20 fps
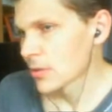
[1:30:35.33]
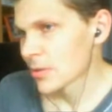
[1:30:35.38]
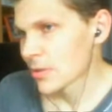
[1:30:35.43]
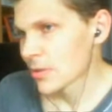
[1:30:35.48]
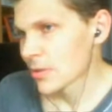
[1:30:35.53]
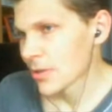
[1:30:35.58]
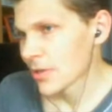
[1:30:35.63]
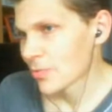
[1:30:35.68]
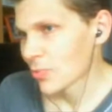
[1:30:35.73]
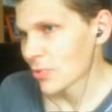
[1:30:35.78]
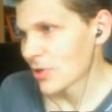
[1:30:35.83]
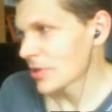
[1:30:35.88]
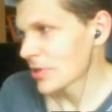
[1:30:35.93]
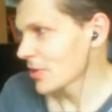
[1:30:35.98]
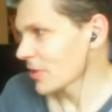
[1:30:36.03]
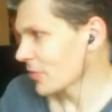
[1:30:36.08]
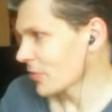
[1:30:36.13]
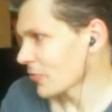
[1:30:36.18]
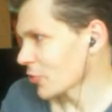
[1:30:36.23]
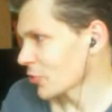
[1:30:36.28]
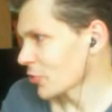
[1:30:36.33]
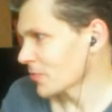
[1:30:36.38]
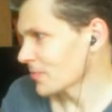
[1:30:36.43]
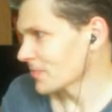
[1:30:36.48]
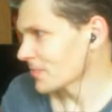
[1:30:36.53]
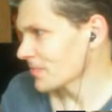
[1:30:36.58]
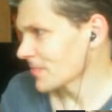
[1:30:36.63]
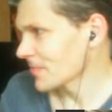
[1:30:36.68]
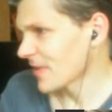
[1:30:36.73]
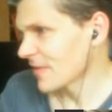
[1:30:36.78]
All right, we're nearly through.
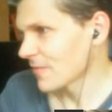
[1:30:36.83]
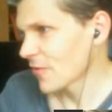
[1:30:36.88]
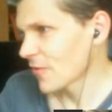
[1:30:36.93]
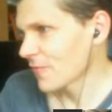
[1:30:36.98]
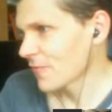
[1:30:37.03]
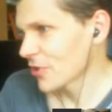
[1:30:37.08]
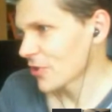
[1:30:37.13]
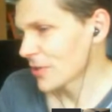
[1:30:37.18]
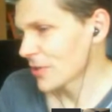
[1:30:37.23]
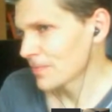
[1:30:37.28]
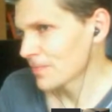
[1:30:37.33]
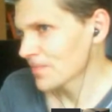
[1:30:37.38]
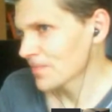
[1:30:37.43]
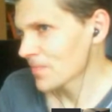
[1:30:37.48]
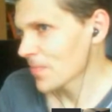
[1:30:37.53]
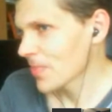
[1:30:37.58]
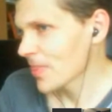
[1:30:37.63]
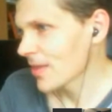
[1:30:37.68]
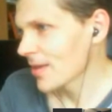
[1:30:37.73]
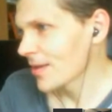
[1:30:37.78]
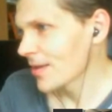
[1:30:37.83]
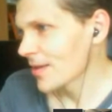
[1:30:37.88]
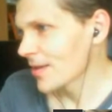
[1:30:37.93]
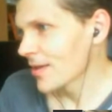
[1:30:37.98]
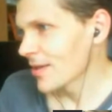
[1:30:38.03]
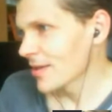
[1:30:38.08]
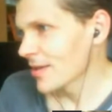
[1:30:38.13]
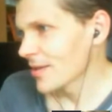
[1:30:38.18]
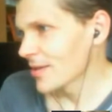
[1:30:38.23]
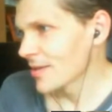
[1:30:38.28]
Have no fear.
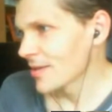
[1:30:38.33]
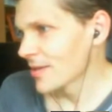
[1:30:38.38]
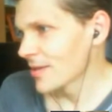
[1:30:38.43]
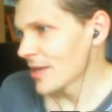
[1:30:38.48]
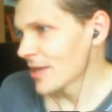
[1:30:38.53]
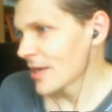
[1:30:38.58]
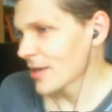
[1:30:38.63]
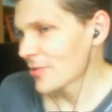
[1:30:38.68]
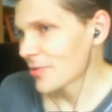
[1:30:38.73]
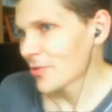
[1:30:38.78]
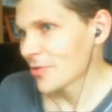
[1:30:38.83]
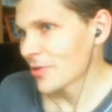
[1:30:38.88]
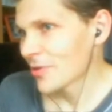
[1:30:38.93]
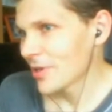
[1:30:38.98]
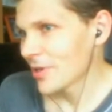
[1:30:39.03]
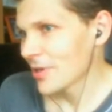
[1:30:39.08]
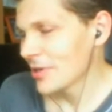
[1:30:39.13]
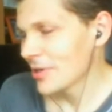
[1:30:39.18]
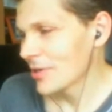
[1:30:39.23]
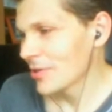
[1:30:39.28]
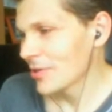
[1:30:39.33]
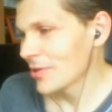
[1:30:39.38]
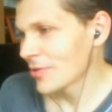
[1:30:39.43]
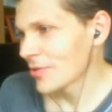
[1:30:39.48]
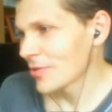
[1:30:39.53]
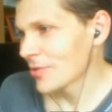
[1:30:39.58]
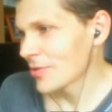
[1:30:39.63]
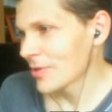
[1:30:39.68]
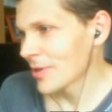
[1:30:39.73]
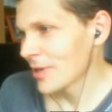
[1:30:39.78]
Next
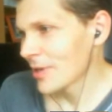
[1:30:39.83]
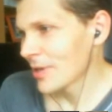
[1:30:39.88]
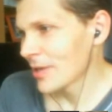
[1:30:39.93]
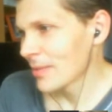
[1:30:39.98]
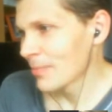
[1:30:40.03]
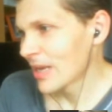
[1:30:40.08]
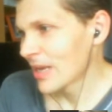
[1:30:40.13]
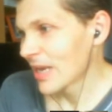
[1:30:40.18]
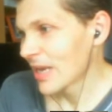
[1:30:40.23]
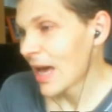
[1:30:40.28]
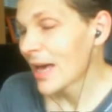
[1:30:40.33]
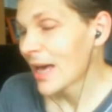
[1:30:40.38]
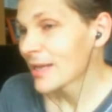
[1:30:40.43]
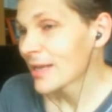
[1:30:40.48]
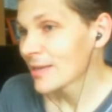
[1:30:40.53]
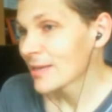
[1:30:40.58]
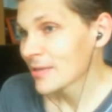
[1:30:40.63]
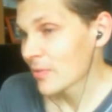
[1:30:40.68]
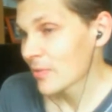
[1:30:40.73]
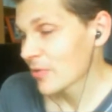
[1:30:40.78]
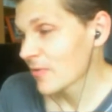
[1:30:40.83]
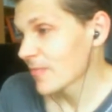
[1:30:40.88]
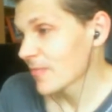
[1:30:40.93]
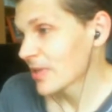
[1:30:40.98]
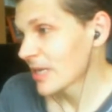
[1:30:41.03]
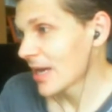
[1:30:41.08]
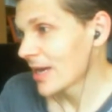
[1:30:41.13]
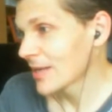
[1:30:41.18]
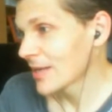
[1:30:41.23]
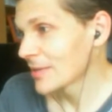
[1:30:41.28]
is Manan, Depths
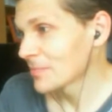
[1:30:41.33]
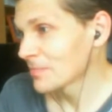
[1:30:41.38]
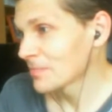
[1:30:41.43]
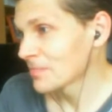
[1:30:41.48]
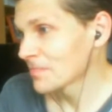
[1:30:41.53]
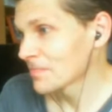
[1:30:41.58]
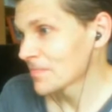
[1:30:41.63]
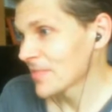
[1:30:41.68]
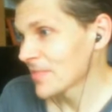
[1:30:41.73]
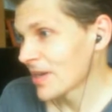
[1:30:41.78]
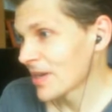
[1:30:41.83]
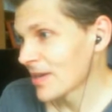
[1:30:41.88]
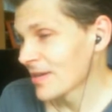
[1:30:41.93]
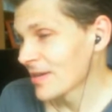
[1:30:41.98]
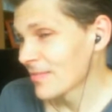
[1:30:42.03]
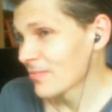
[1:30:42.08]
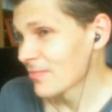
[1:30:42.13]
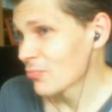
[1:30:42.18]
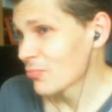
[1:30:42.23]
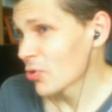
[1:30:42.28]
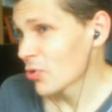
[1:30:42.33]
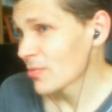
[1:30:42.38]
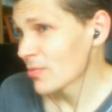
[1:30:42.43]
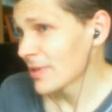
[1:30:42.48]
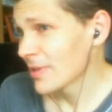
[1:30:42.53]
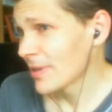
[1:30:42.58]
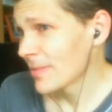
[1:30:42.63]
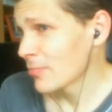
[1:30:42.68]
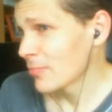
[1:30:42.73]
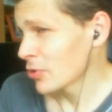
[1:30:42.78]
of Manan.
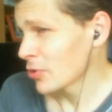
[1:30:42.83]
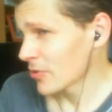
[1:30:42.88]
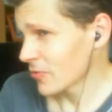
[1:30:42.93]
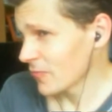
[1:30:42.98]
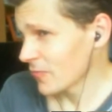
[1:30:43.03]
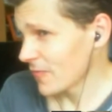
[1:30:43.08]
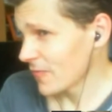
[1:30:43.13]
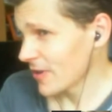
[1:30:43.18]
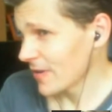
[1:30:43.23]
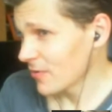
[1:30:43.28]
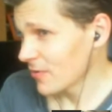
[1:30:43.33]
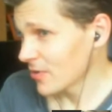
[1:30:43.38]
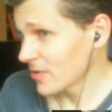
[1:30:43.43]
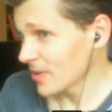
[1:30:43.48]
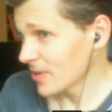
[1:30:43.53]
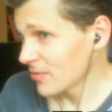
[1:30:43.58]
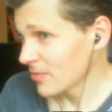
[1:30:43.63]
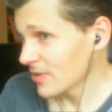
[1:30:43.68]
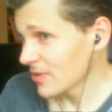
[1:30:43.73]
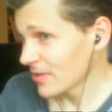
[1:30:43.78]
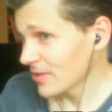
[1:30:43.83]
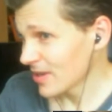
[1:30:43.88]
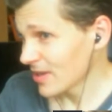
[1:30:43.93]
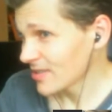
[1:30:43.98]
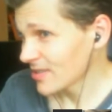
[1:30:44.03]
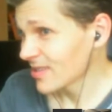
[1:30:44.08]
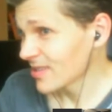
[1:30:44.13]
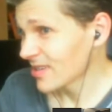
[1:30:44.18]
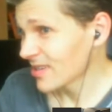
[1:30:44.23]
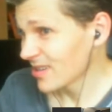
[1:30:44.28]
Probably a personal favorite, though it is
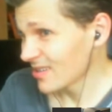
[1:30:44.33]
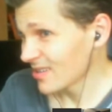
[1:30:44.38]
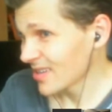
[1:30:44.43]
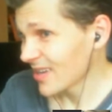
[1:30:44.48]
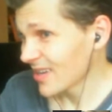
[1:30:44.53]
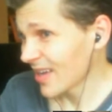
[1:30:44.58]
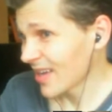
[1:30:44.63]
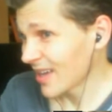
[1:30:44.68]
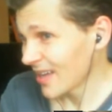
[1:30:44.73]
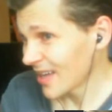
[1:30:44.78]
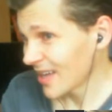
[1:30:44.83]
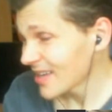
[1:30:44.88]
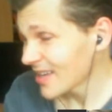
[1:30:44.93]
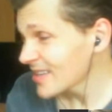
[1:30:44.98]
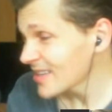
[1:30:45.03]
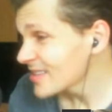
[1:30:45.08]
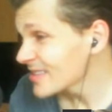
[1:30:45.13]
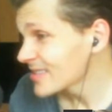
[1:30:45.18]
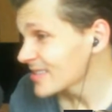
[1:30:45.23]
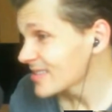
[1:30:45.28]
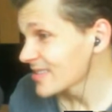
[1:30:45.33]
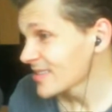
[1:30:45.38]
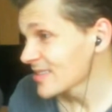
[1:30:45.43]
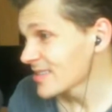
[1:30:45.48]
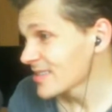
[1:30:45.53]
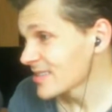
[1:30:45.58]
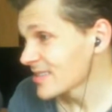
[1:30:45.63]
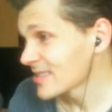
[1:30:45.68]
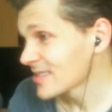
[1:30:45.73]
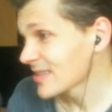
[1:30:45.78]
actually kind of hard
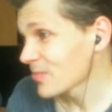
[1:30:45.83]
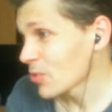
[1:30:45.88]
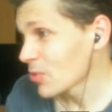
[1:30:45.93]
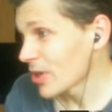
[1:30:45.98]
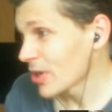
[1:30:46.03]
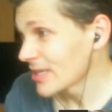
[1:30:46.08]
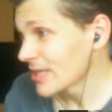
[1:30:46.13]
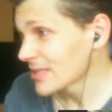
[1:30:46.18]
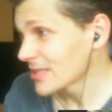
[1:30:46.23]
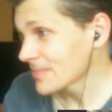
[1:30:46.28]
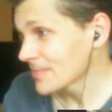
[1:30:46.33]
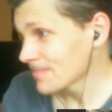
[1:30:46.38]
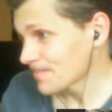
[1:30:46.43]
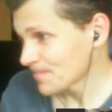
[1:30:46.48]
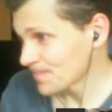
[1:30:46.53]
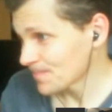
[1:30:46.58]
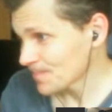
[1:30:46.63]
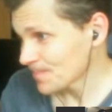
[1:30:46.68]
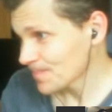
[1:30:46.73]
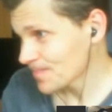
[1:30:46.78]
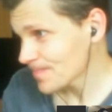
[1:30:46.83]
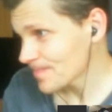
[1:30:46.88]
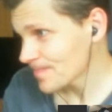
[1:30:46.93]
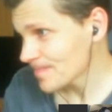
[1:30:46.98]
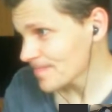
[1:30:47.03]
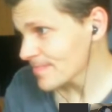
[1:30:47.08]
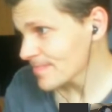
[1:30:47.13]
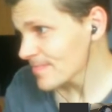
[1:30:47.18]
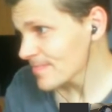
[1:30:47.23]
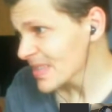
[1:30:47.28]
in some ways.
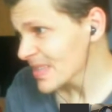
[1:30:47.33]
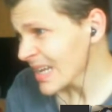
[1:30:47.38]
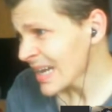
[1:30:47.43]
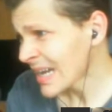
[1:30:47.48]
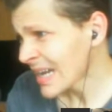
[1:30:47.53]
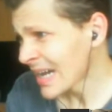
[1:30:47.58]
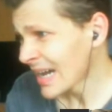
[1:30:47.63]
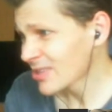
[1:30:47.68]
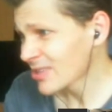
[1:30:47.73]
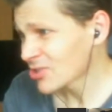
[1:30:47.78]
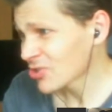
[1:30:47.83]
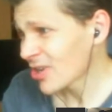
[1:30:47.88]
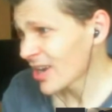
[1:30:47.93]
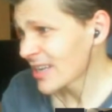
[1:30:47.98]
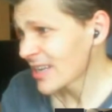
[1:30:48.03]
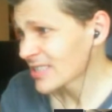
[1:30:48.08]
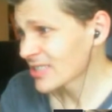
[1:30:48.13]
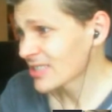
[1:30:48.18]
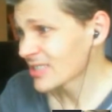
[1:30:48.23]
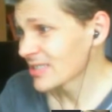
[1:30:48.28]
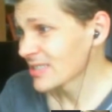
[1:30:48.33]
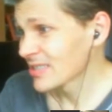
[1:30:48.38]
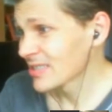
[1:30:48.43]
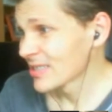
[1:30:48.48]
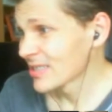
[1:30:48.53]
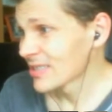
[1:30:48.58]
The trash.